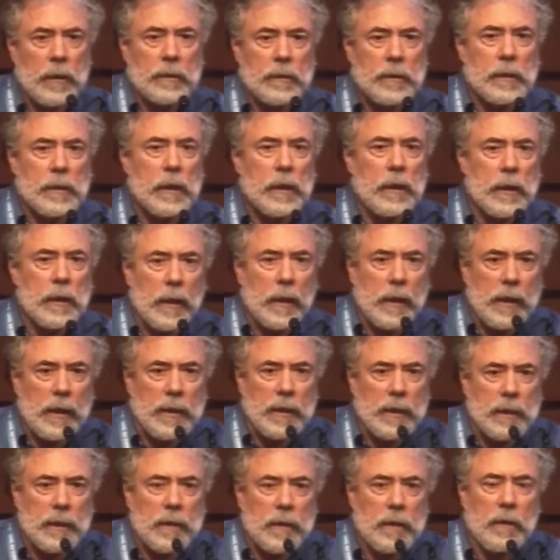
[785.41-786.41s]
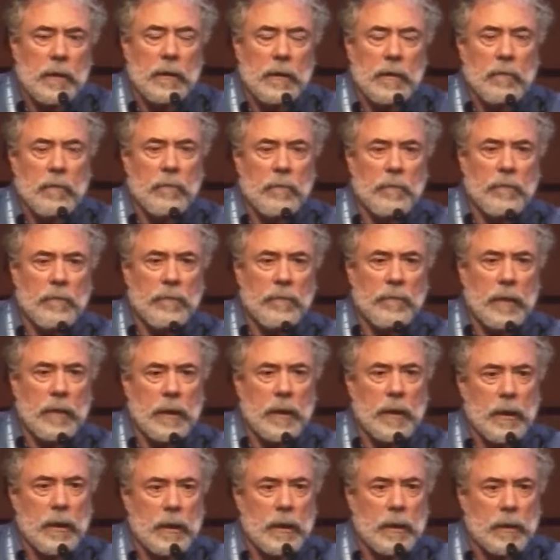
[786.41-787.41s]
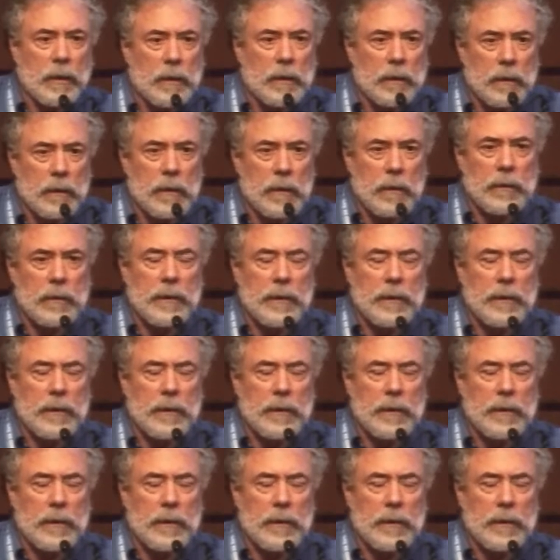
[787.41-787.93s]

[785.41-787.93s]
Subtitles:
decline of a